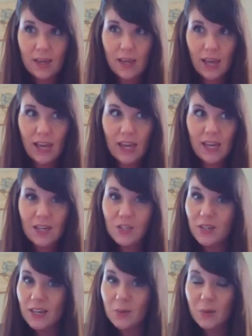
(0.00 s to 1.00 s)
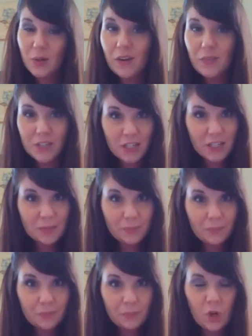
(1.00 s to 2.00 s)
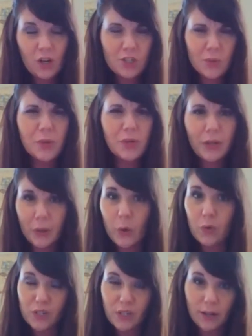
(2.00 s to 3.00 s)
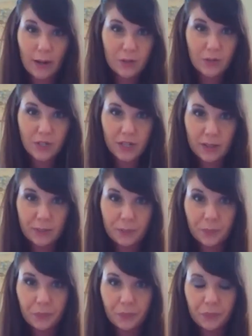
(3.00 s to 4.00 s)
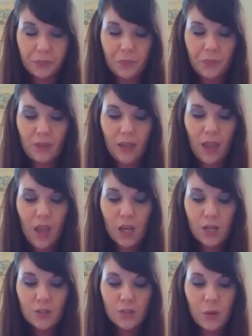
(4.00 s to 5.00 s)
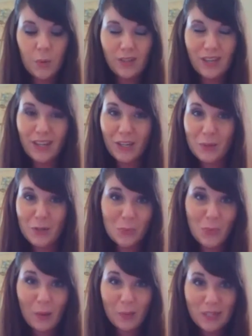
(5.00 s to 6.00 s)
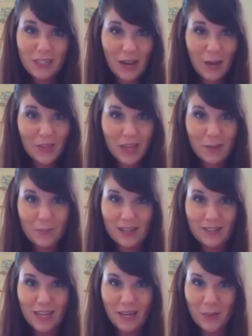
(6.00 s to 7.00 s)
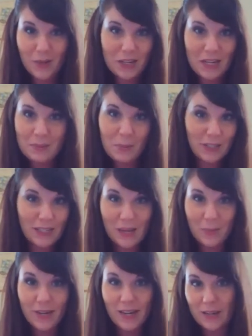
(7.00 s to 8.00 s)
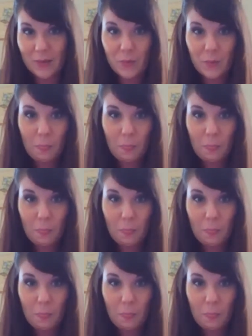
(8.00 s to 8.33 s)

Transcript: hey, do you guys want to go out for dinner? Or actually, we are going to go over to their house for dinner. So we we're like, you know, we should probably tell them because, like, we're not going to be able to keep it in.